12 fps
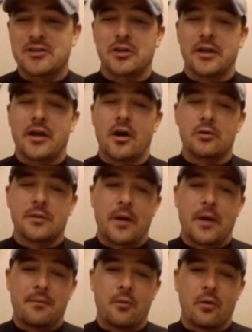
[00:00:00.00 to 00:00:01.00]
Basically, our whole
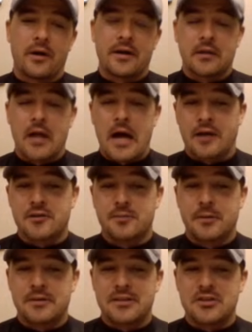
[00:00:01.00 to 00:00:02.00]
department wanted
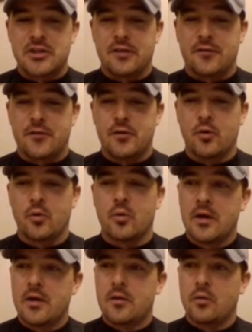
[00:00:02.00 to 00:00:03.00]
Glocks, but the chief,
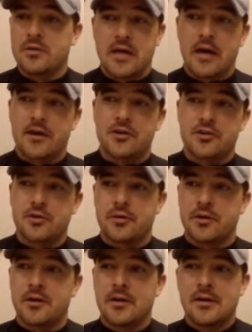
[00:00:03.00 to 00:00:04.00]
who was not a
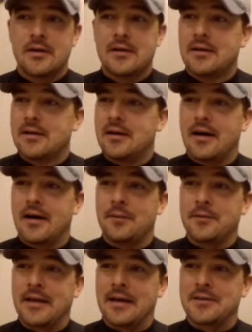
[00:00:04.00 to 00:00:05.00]
shooter...
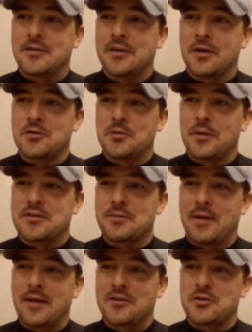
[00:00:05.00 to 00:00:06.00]
did not know too
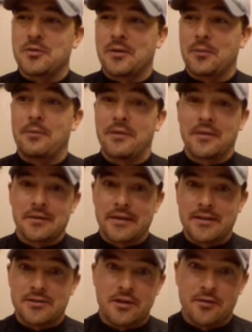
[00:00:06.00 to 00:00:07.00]
much about shooting, probably the
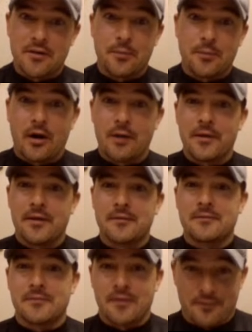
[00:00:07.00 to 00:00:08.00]
least on the
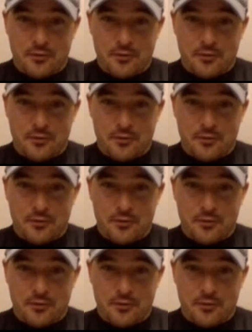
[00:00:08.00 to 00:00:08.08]
department. Jesus.